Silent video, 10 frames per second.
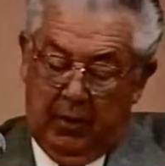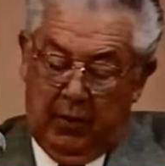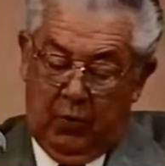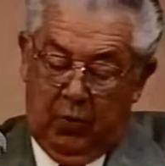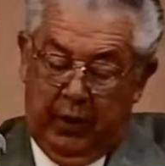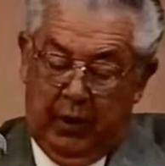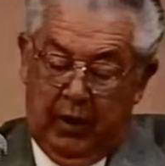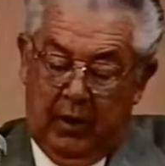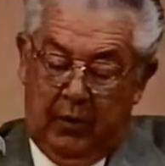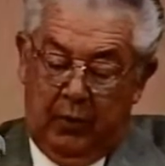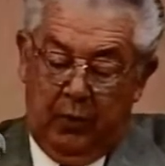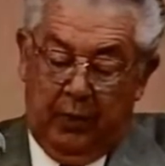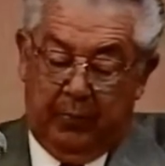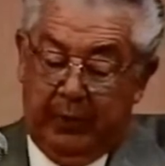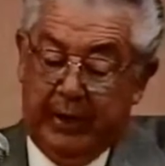We are, we are
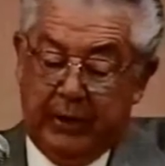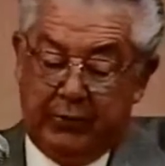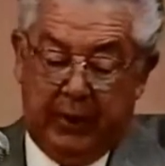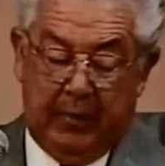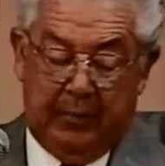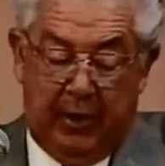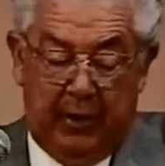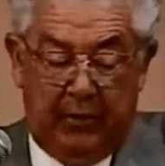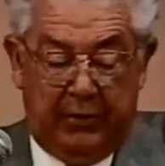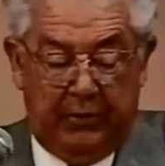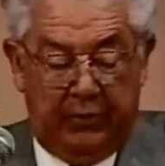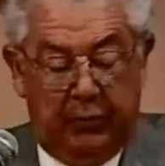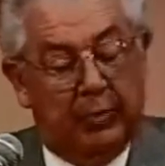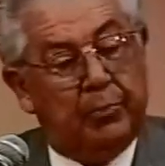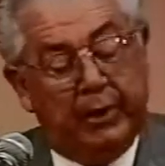pleased with our progress.
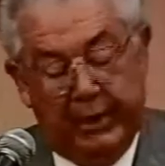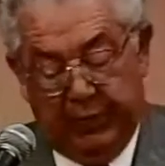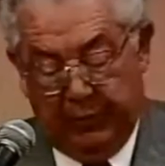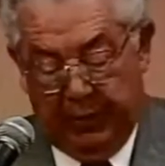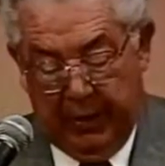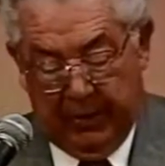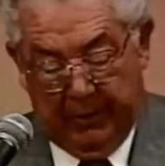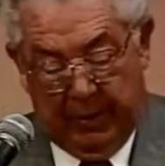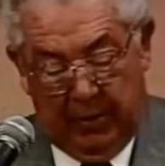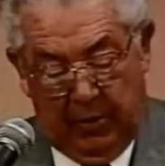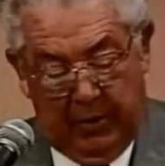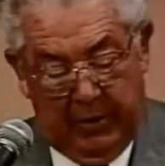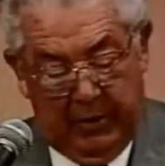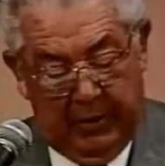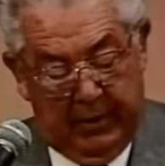We're pleased with Dr. Bahl
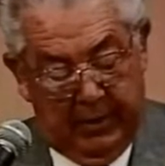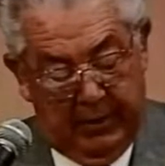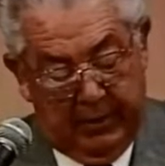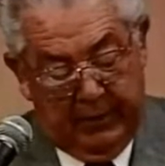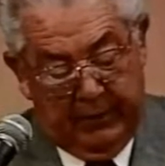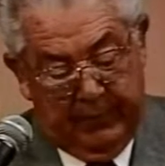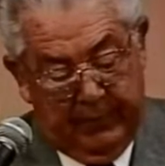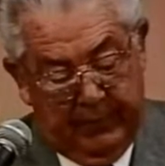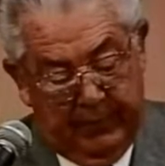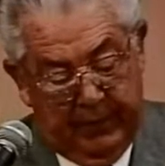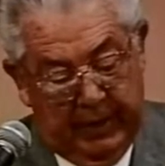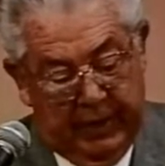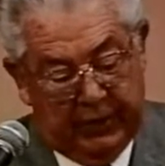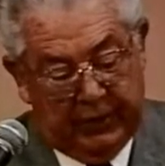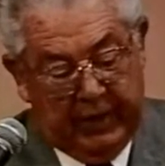and, and, uh, and
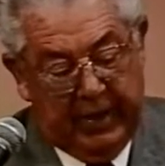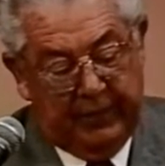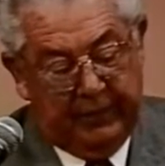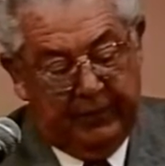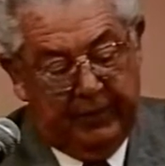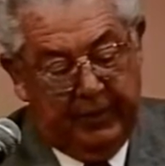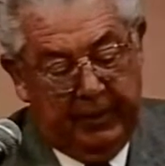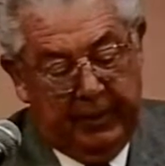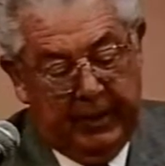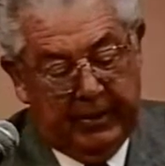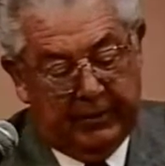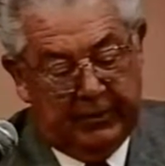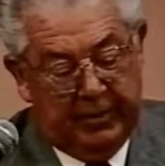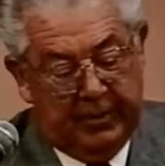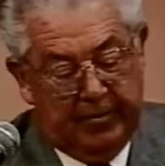his staff. He has
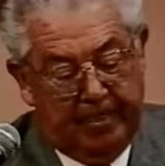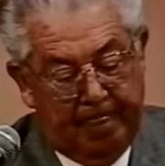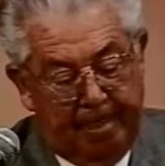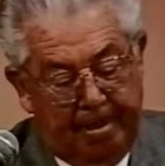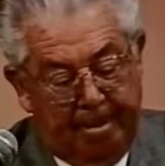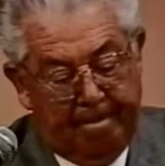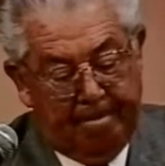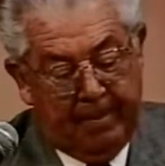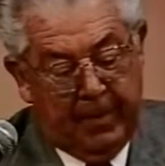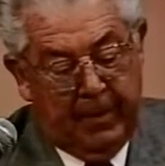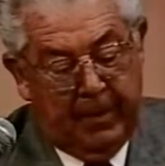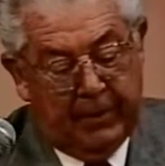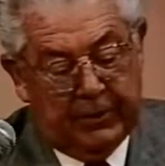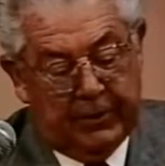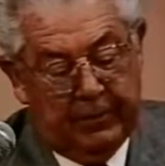uh, a,
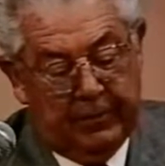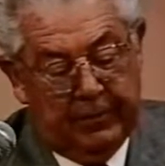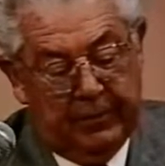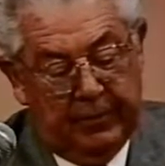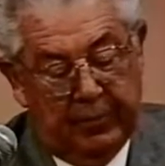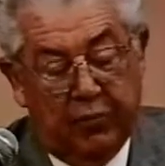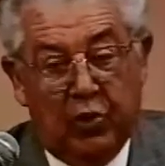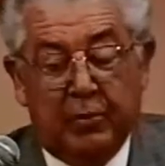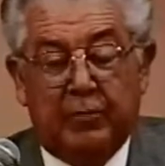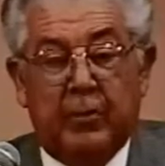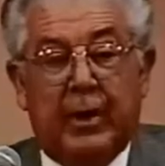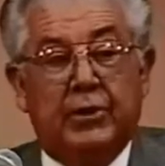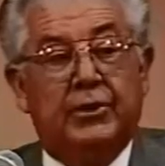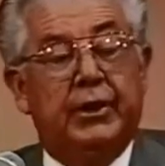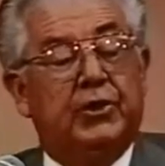a, group of about
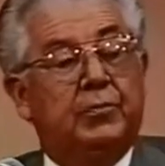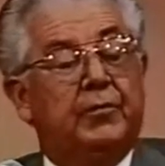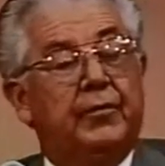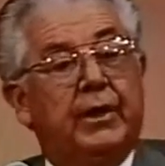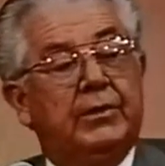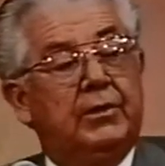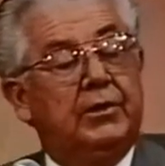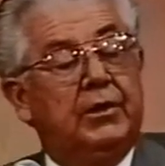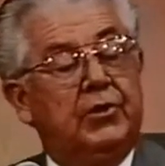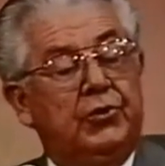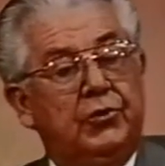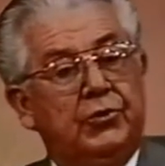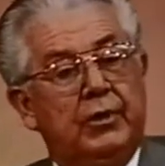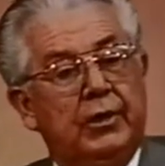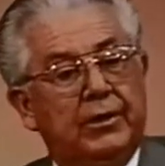six professors that he's using
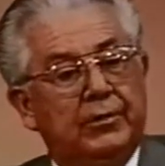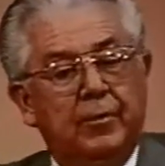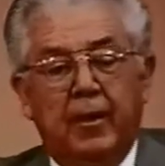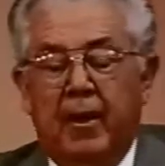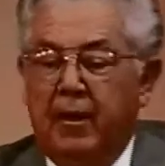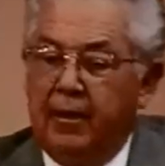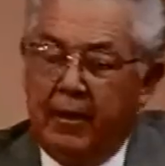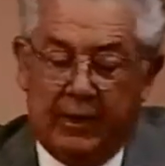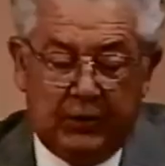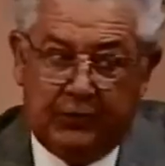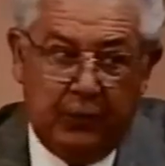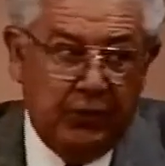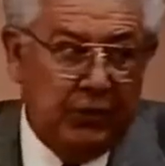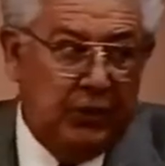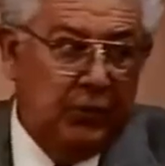this. It is
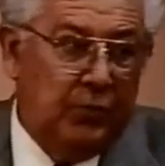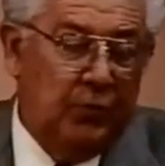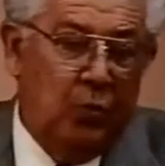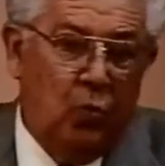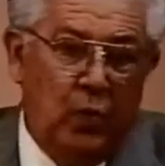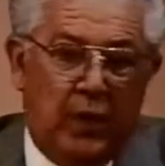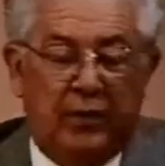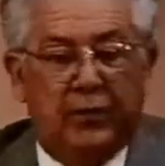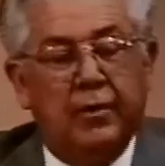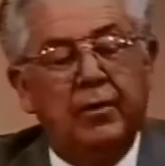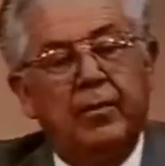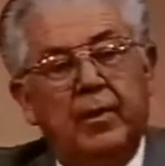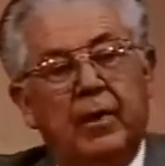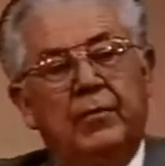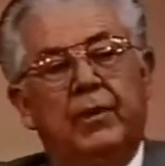furnishing us with a wealth
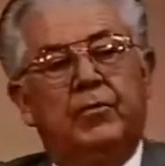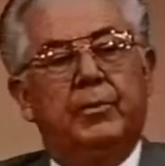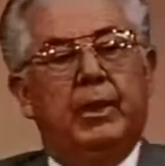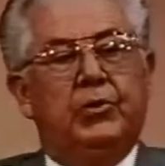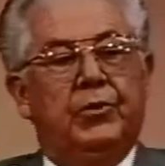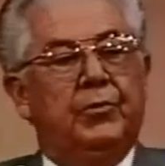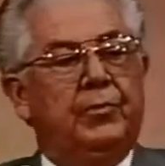of information.